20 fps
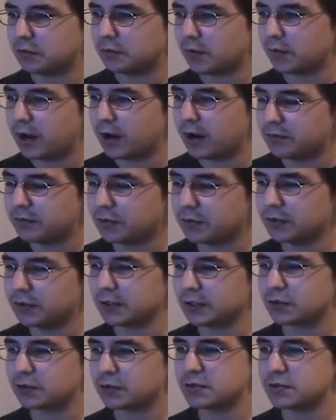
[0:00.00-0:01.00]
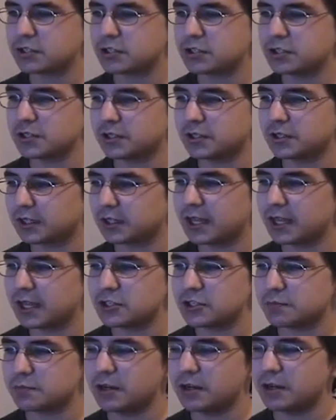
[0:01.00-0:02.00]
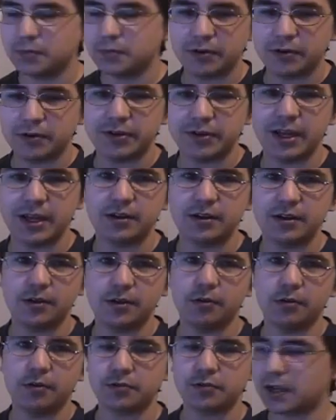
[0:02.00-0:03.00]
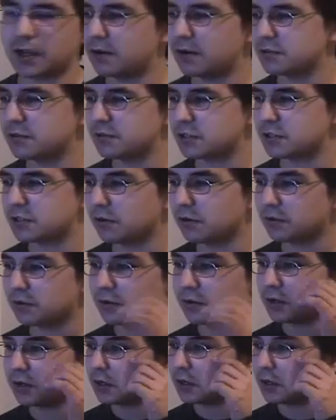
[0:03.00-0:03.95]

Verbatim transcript: rival, a Christian classmate, Marianne, overhears her.